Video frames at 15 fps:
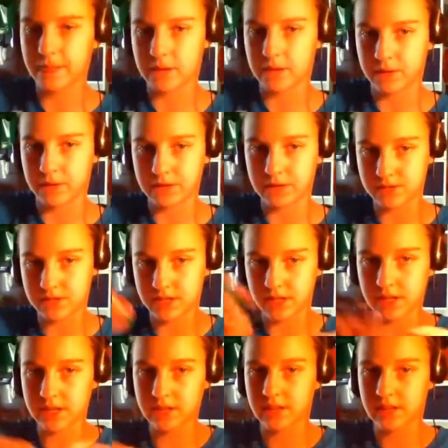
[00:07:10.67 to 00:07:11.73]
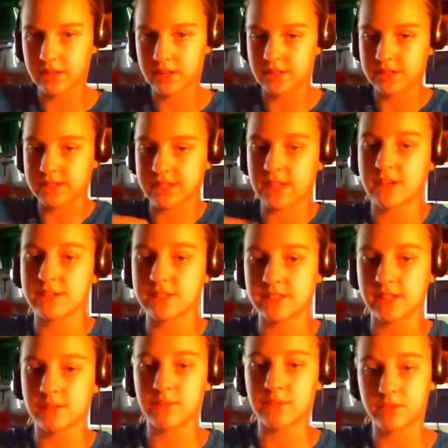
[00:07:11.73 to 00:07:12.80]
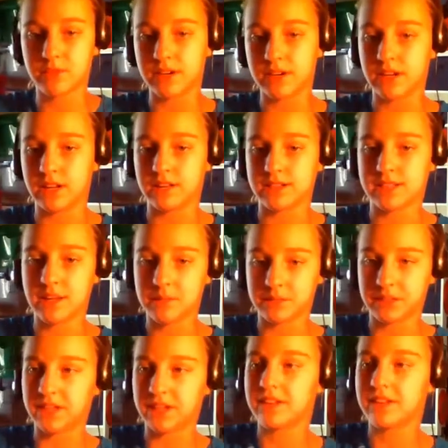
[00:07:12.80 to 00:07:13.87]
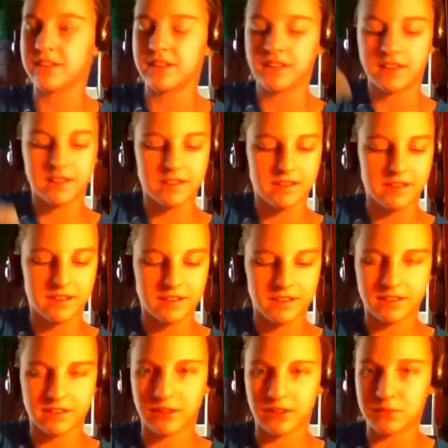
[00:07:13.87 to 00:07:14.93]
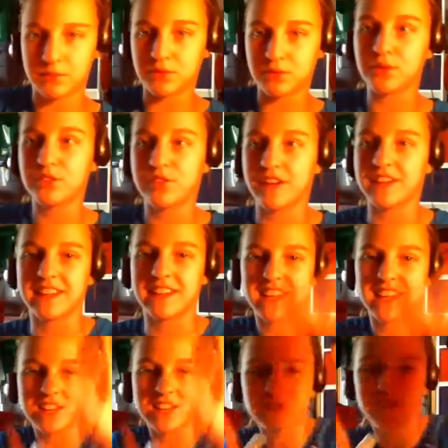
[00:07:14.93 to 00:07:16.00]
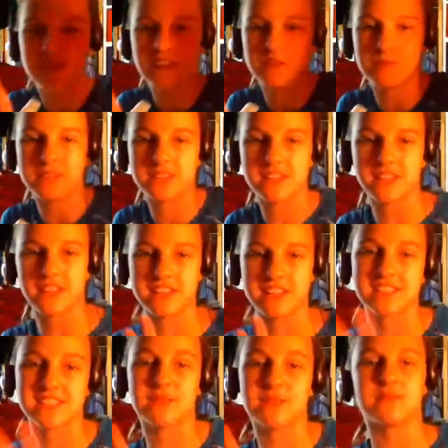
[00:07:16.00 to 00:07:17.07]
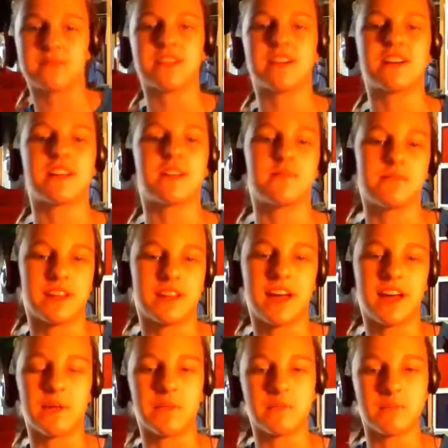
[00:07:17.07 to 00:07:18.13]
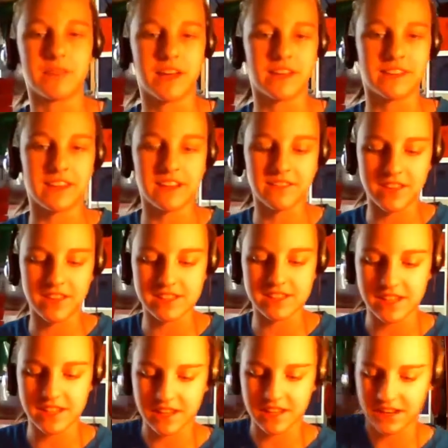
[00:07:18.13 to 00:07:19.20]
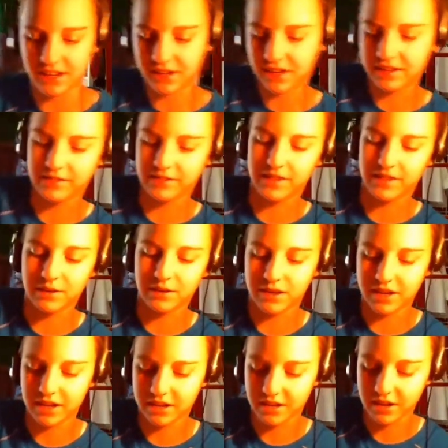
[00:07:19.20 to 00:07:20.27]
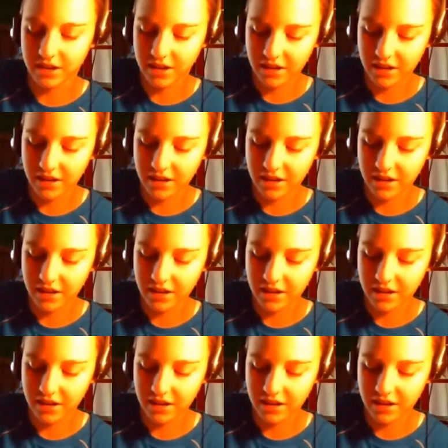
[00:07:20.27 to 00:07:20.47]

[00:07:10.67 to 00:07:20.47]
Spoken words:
and my glue stick. This is now step 3, assembly. So it'd be cool if I could like get a screen that would say like assembly on it, but I'm not that advanced yet and I don't have a video editor.